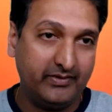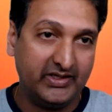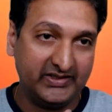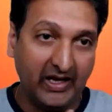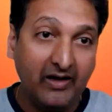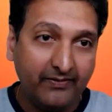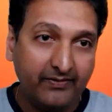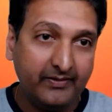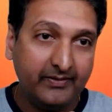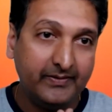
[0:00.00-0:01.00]
the
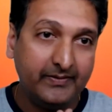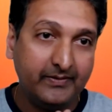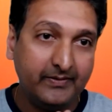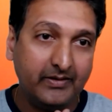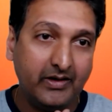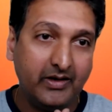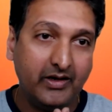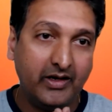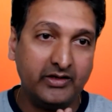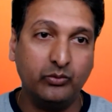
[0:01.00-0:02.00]
self,
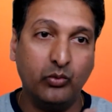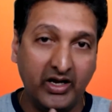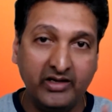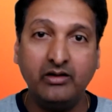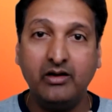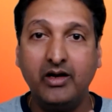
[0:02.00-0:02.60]
is one.